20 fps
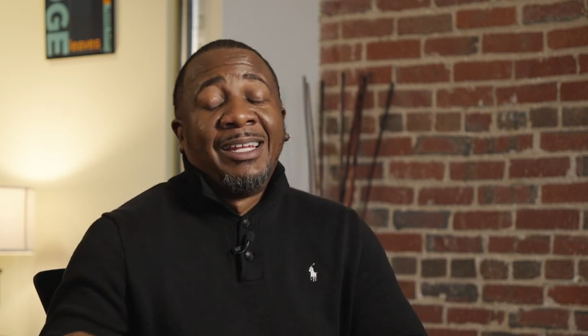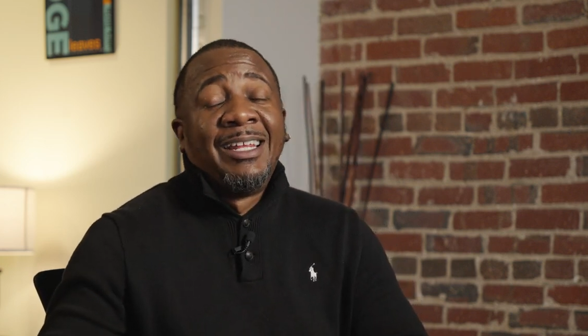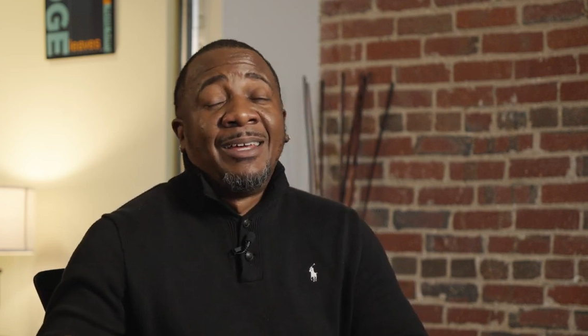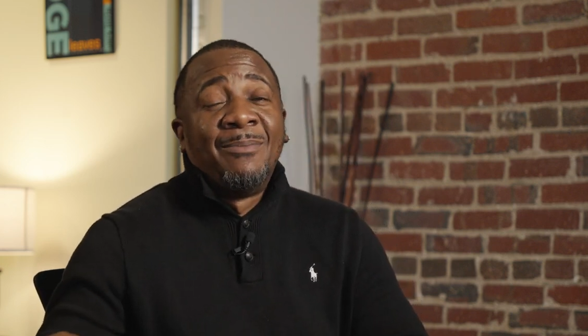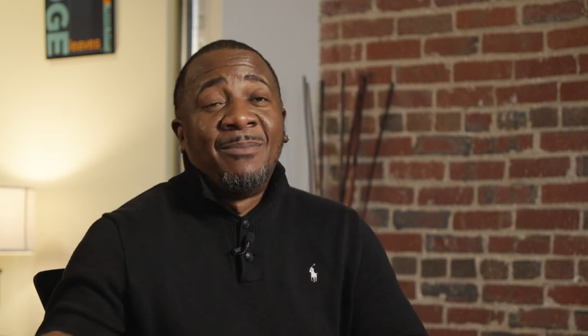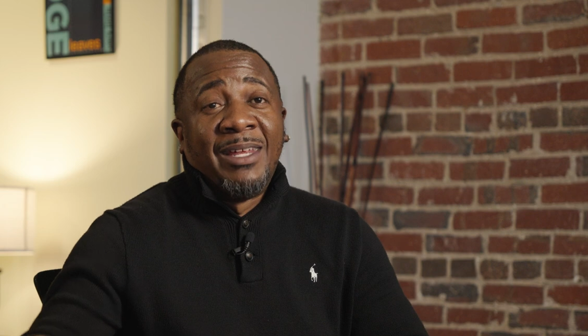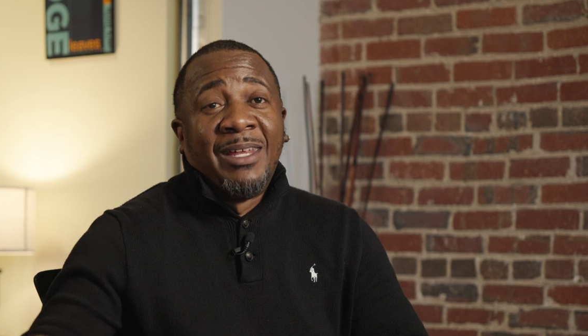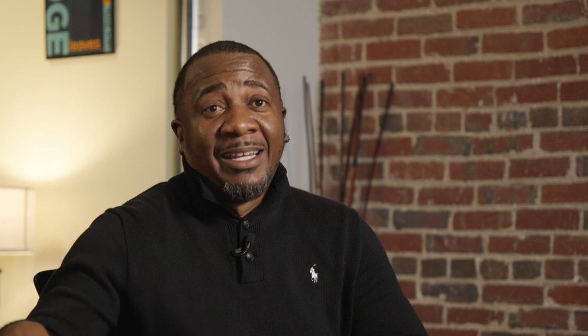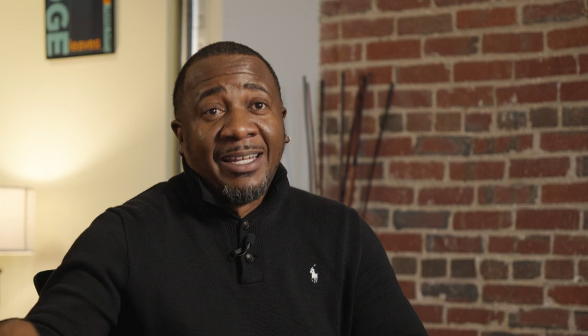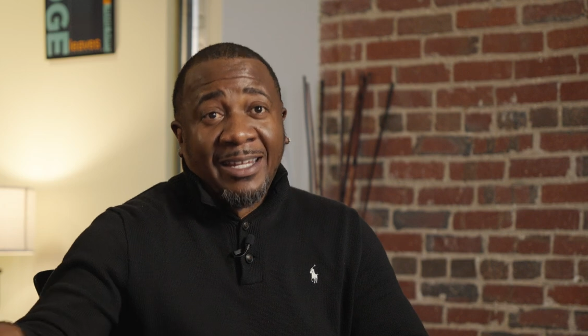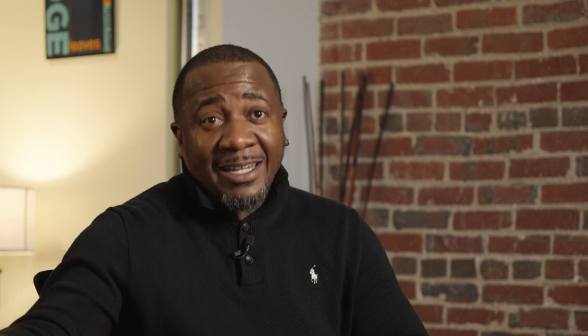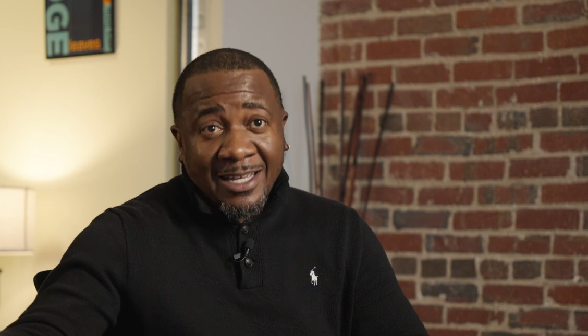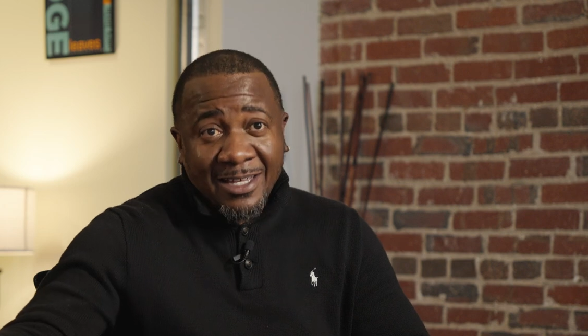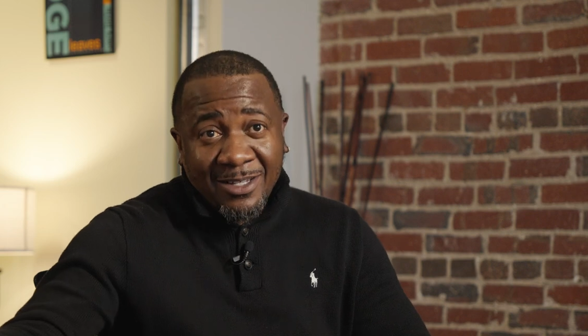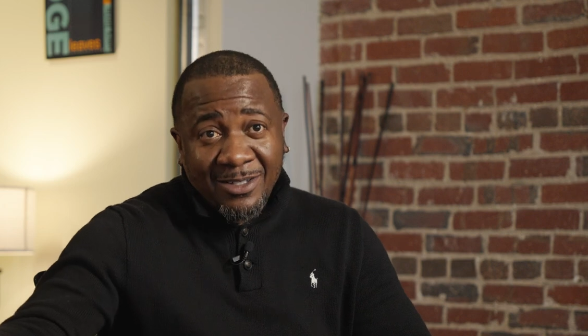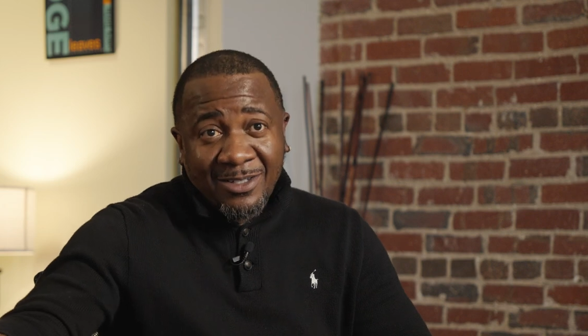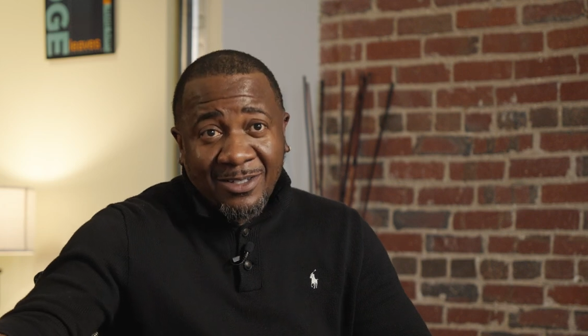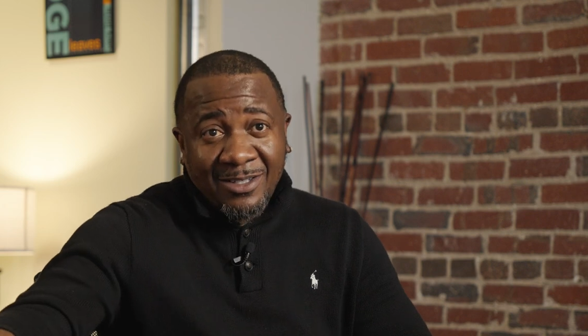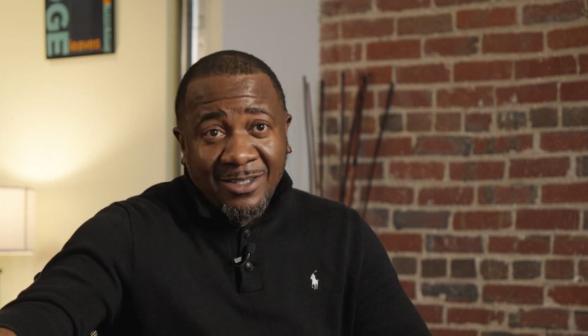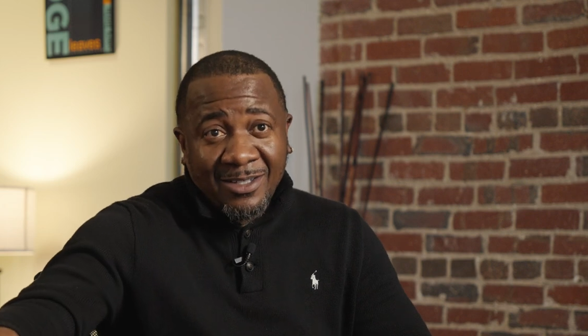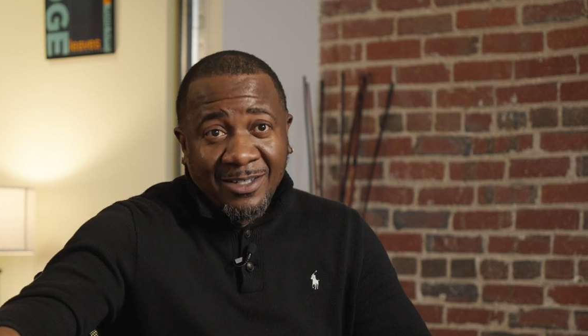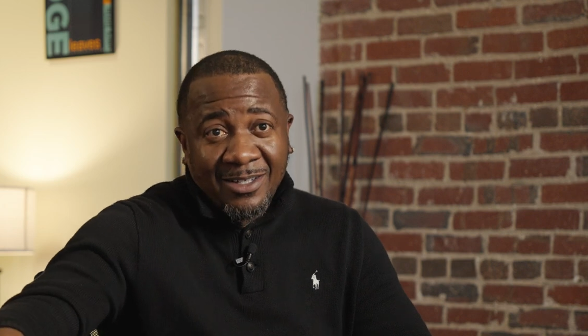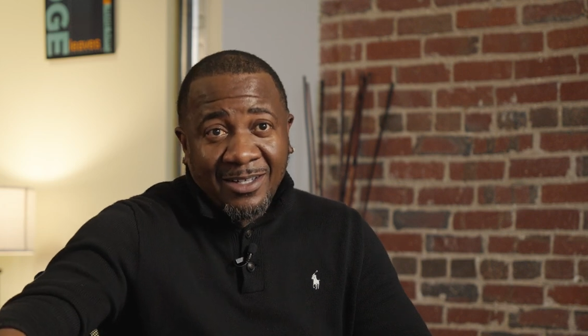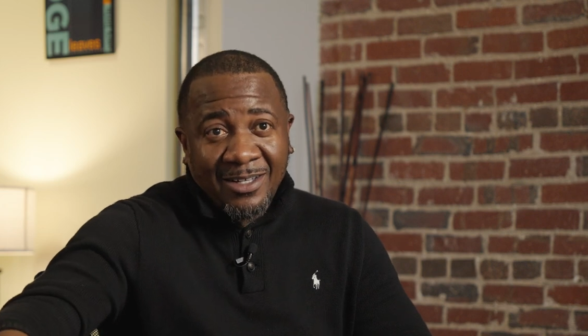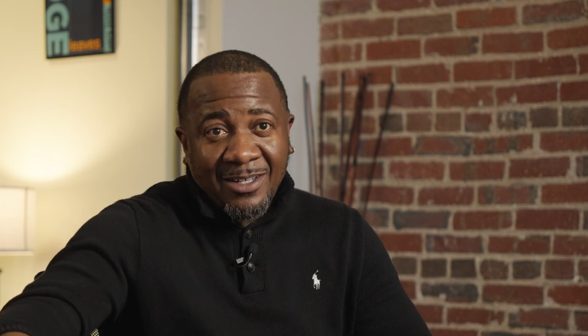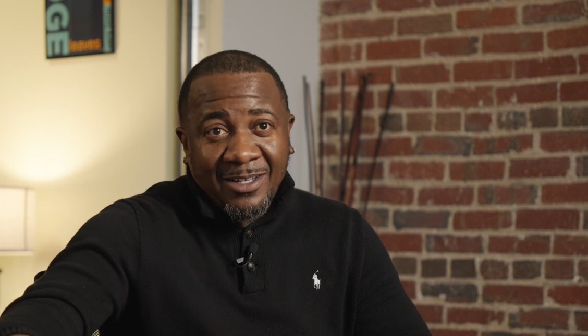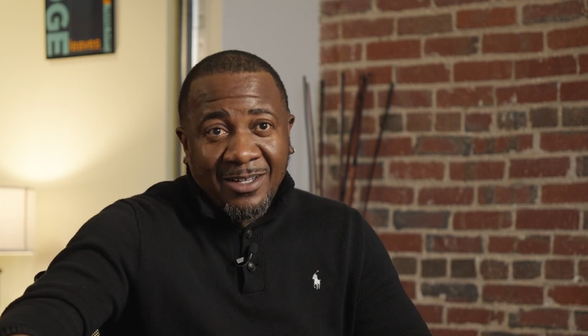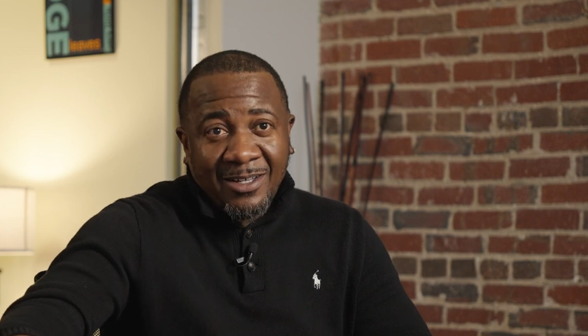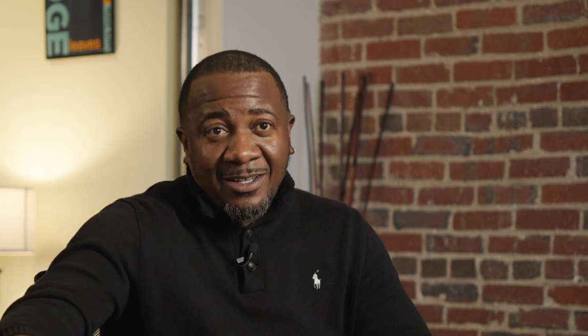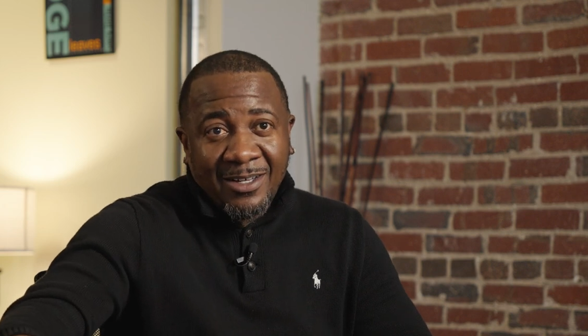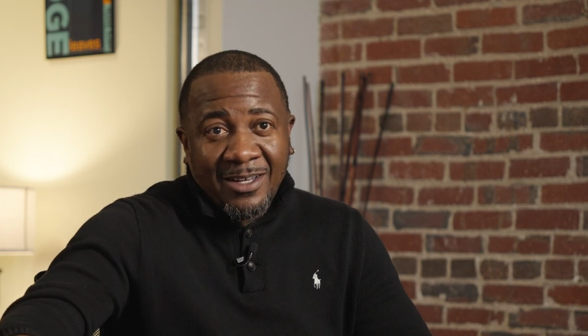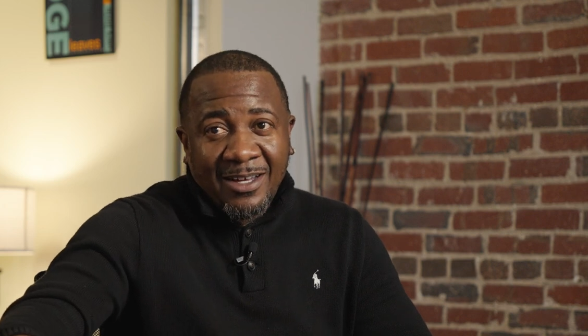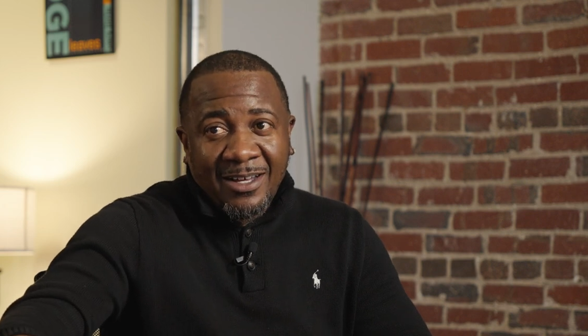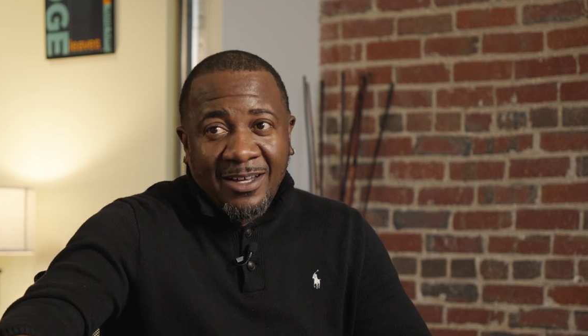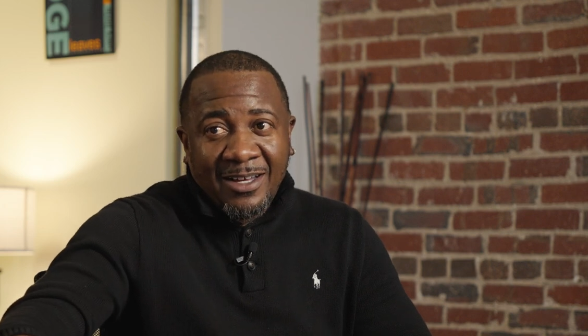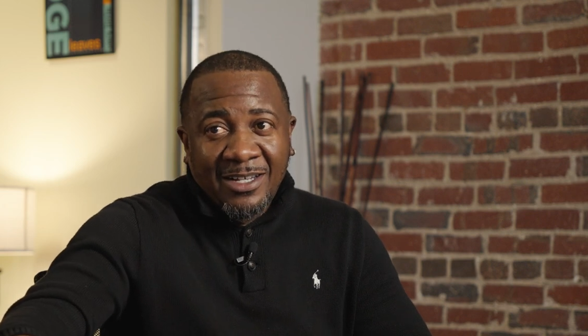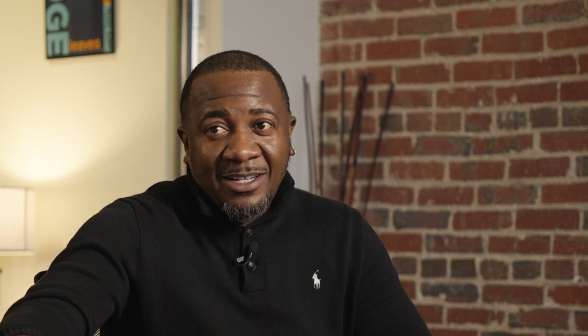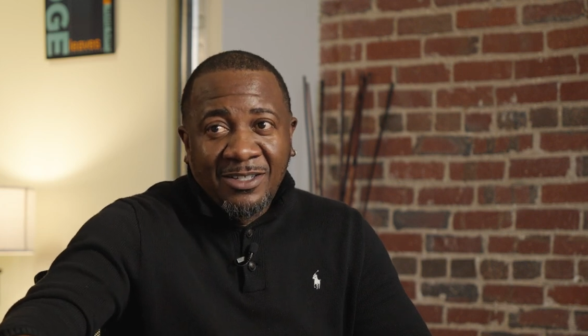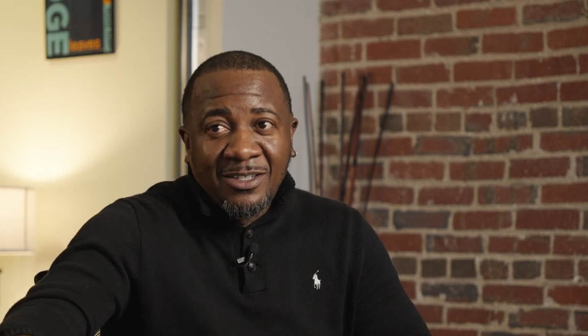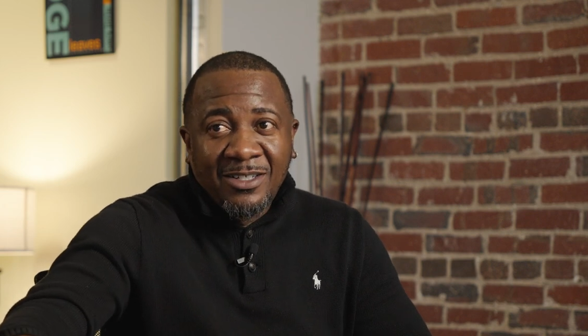limitless.
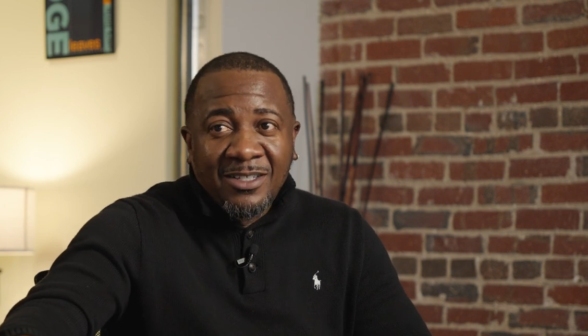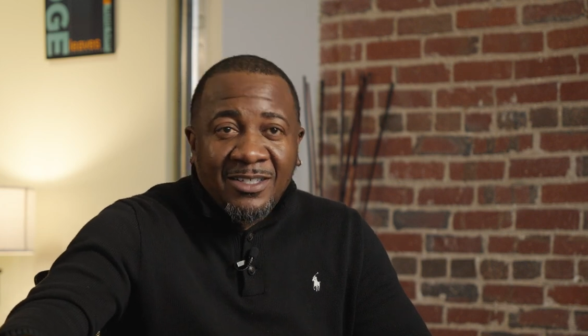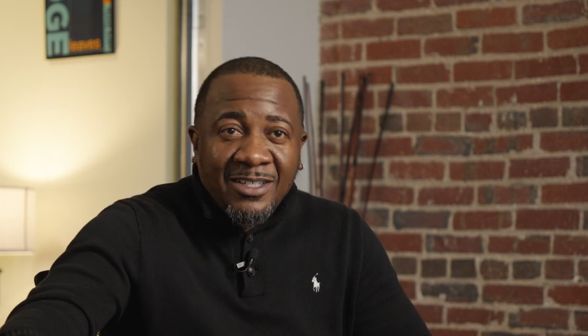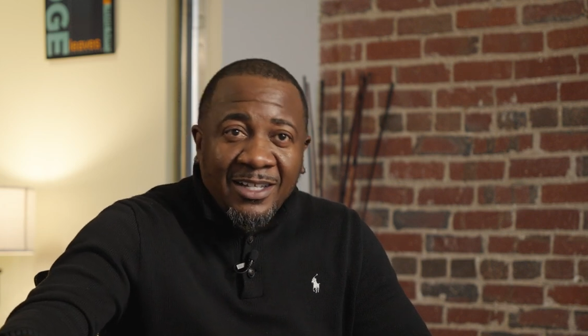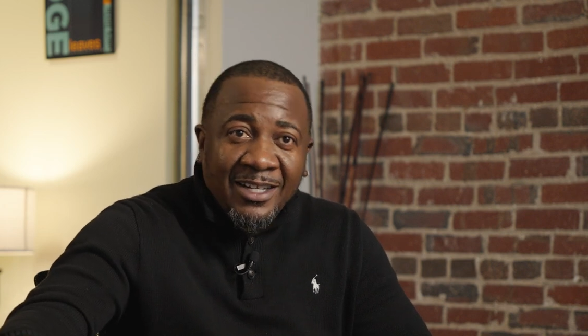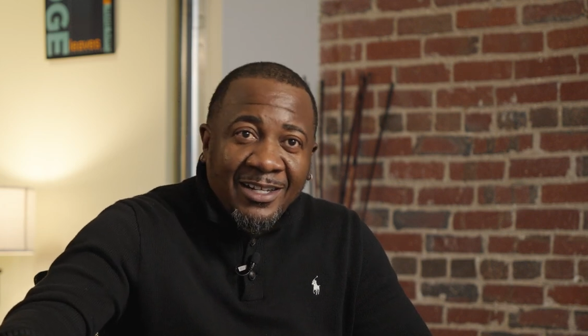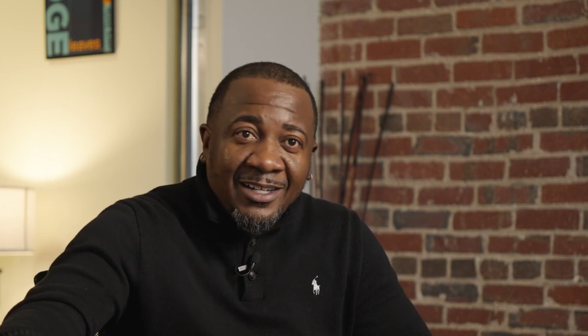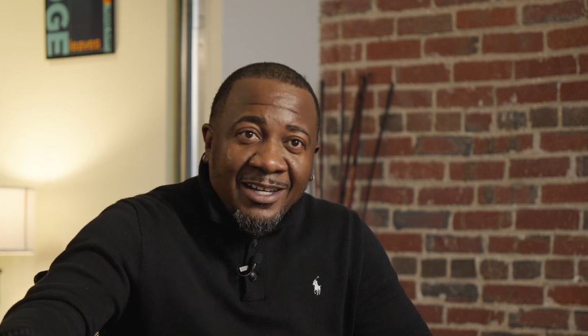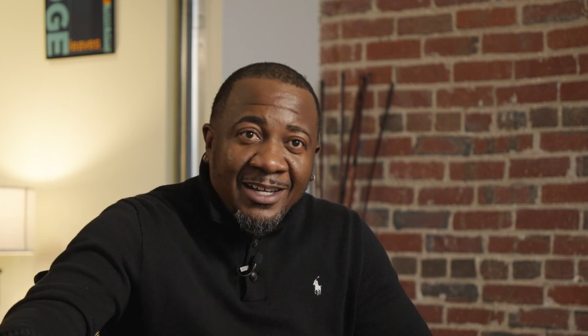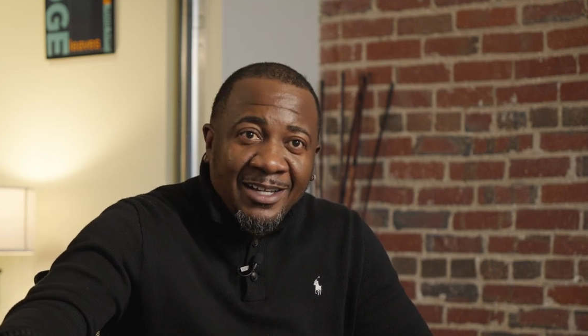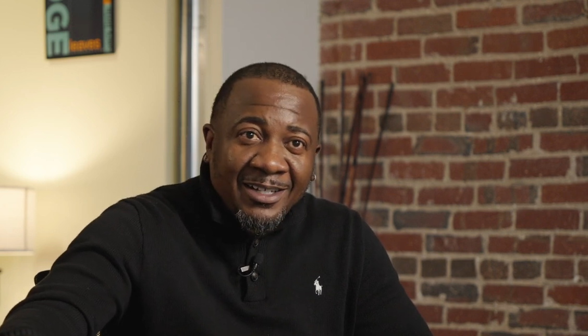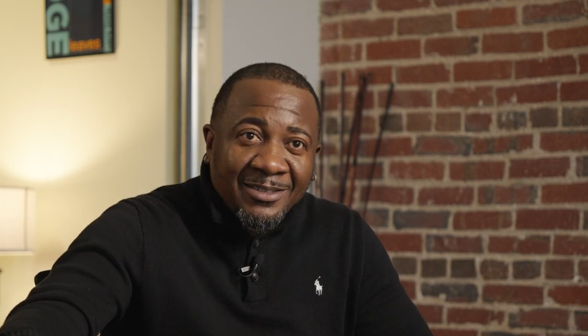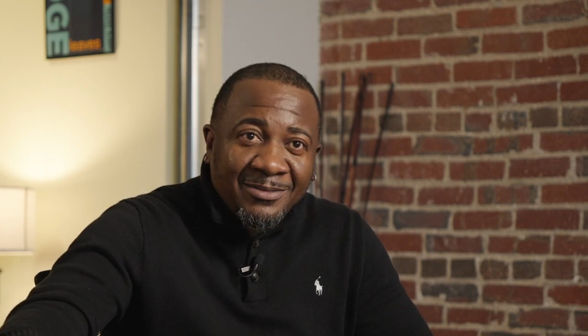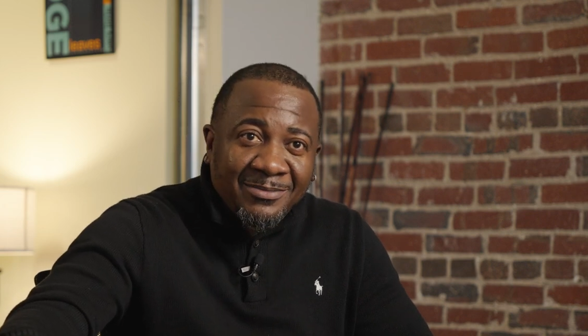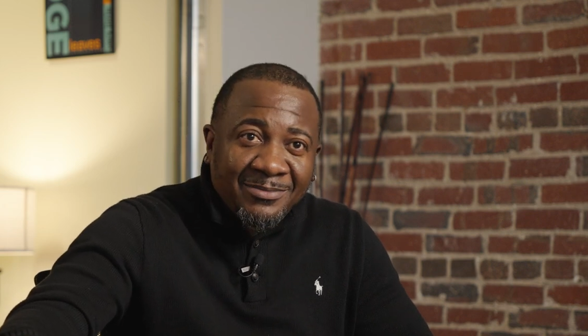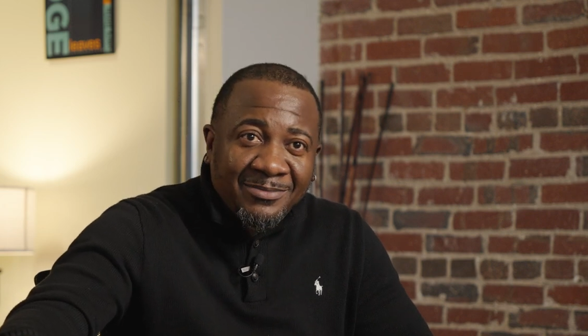I should have said that.